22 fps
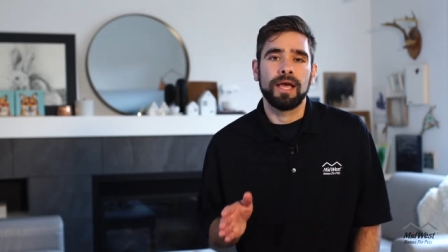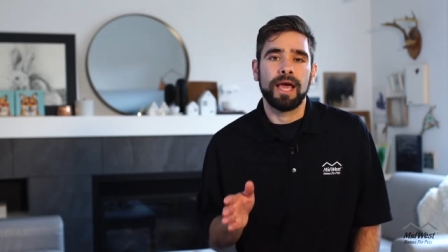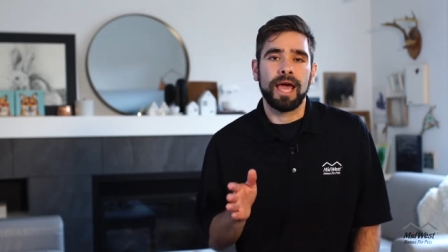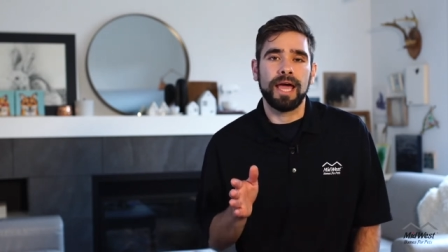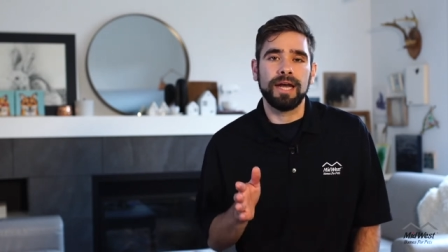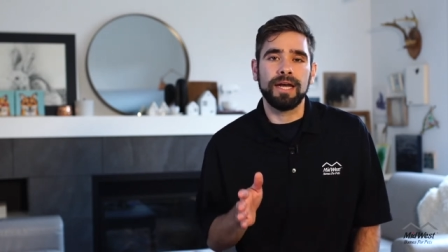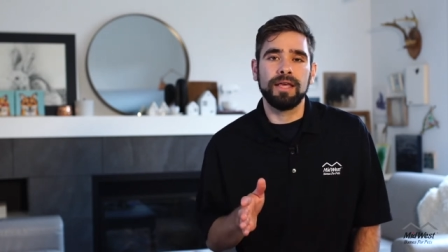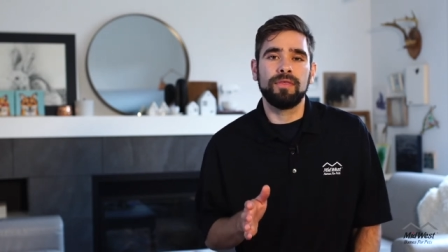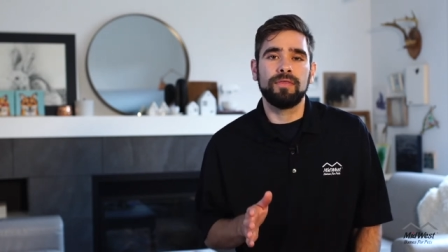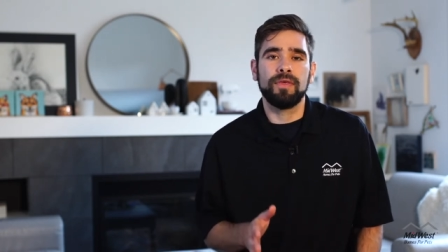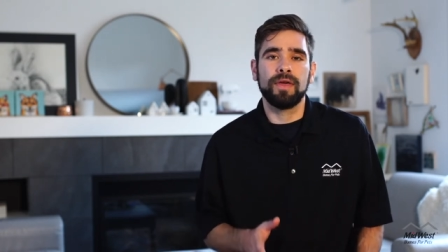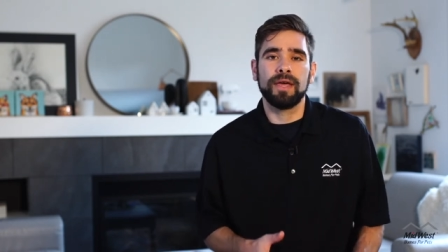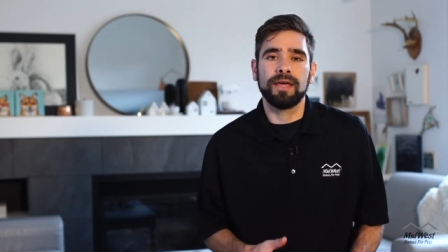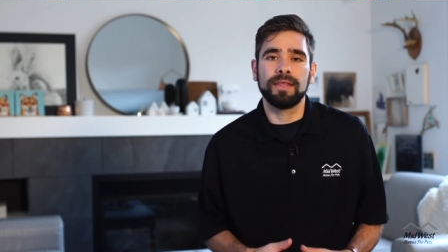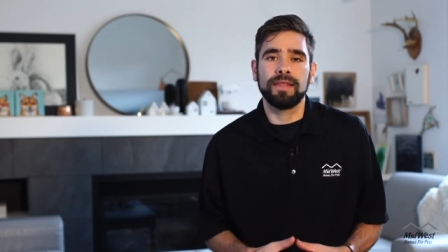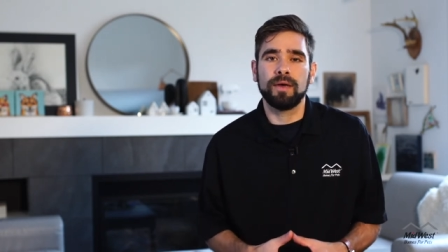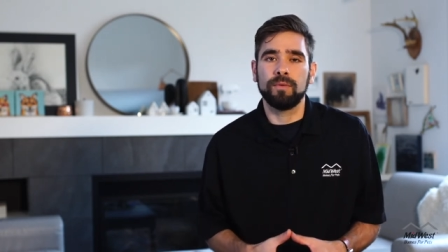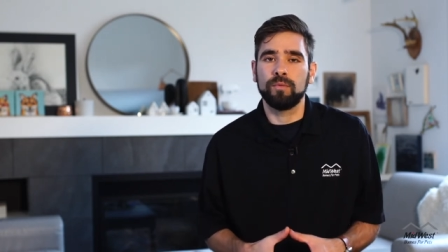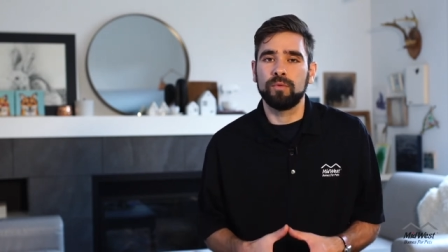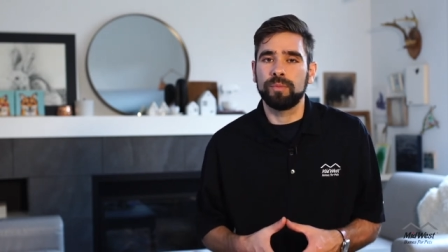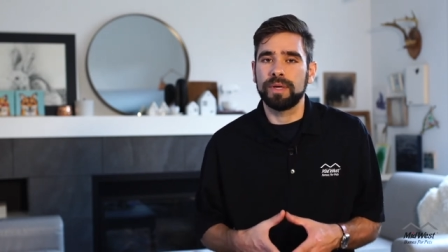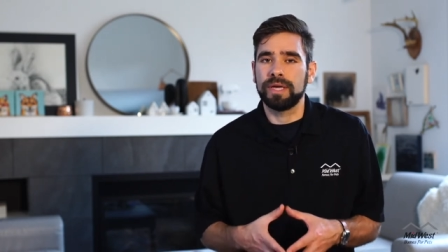anything
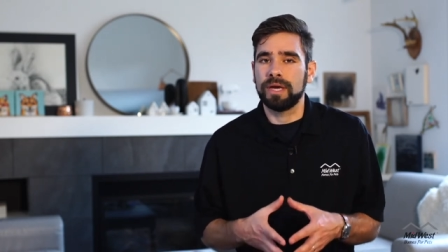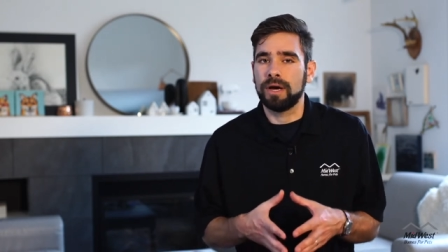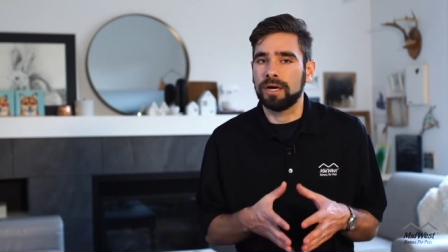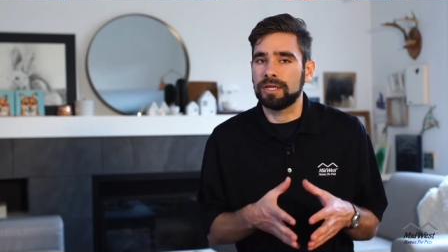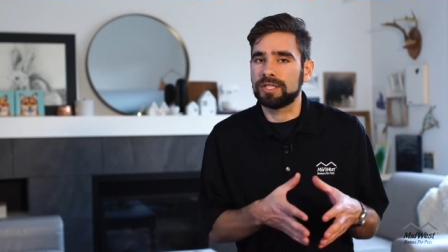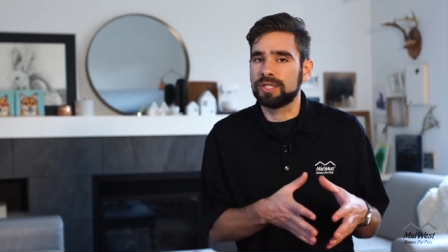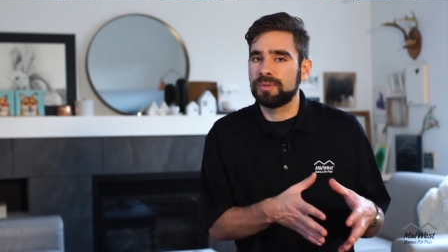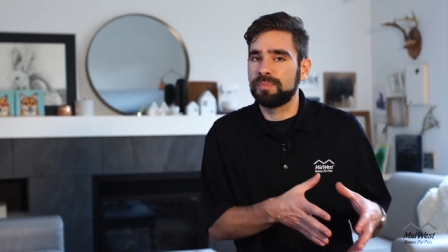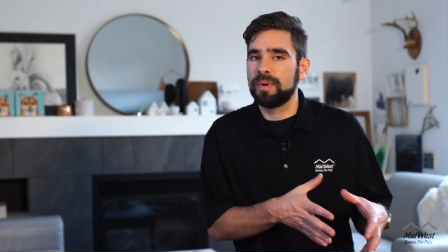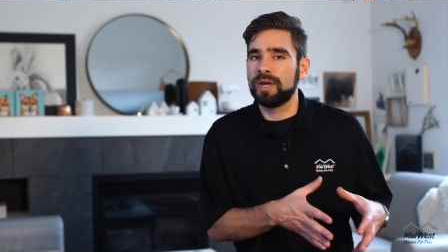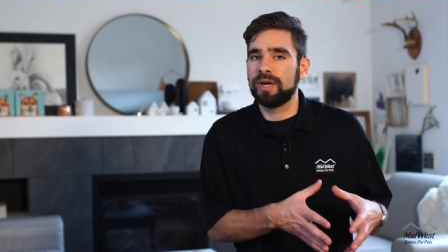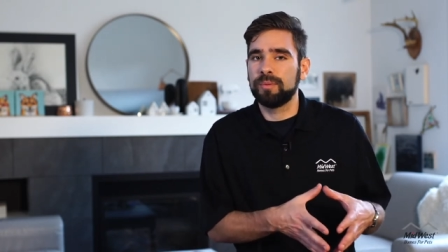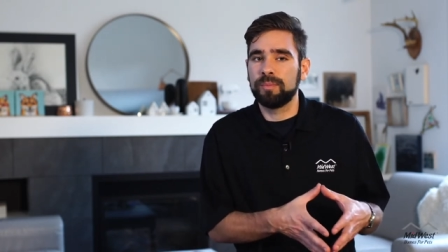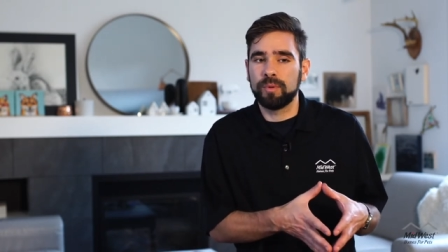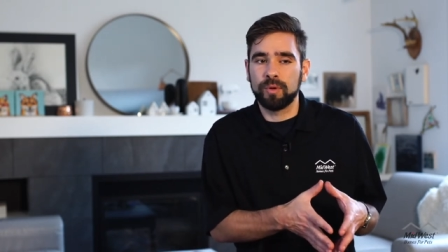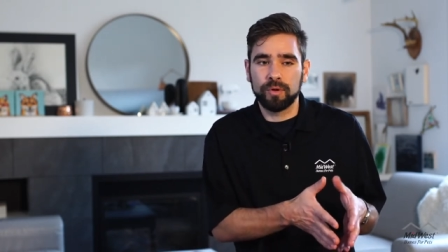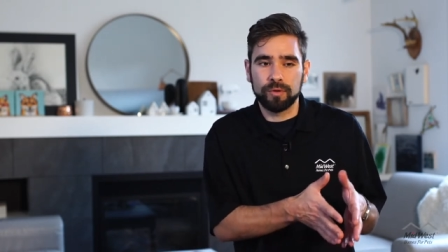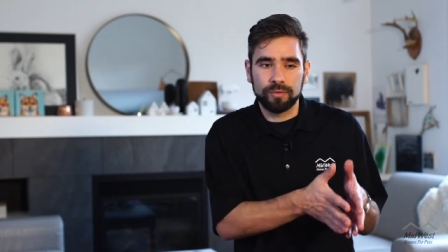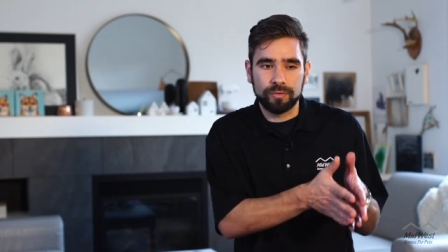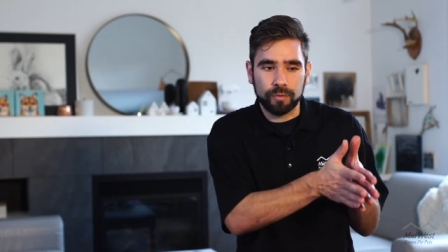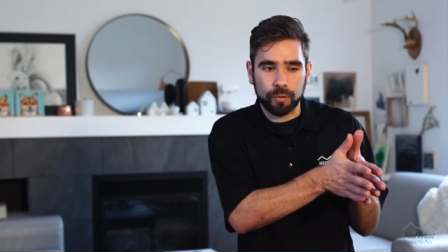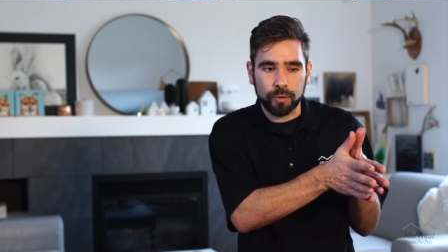that will be
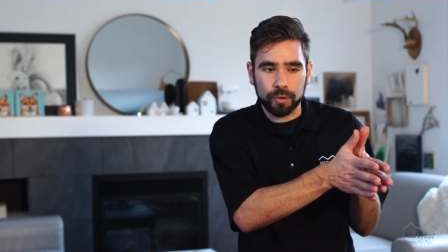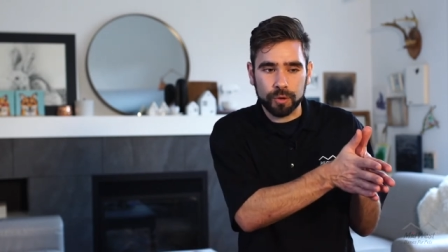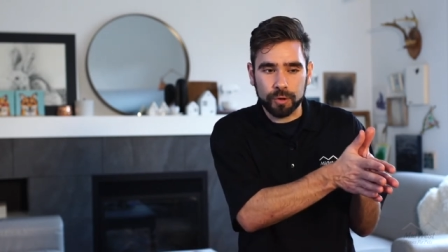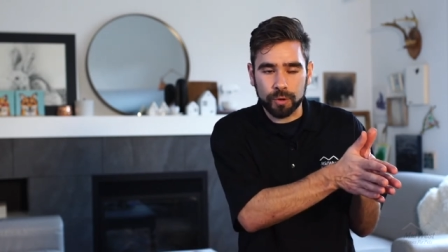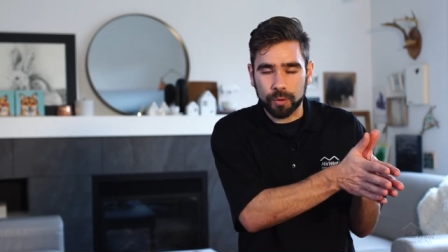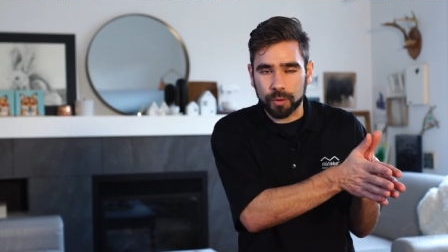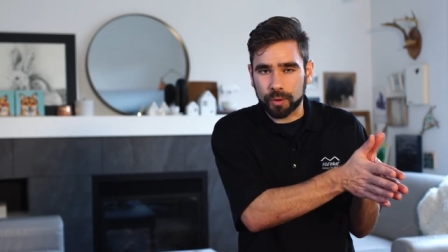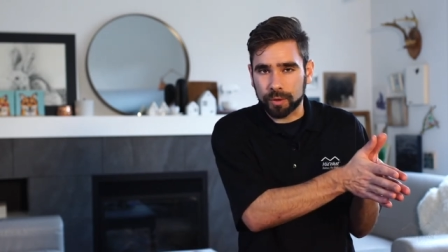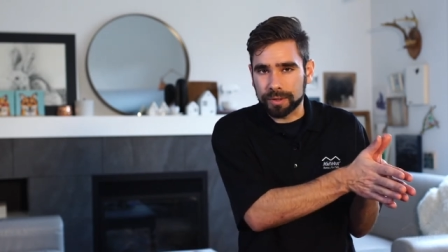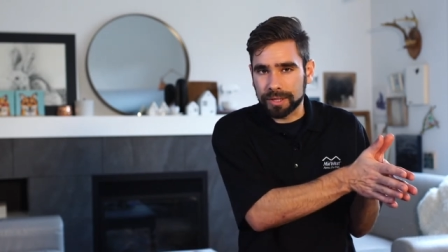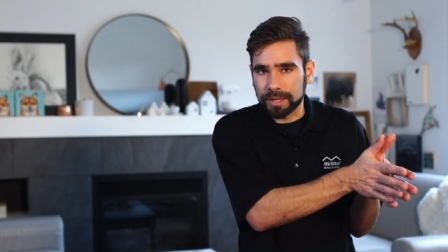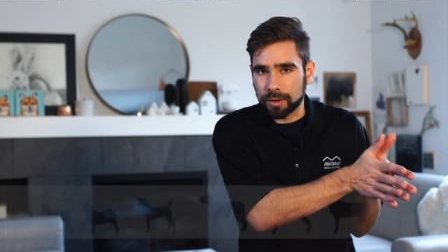hospitable for your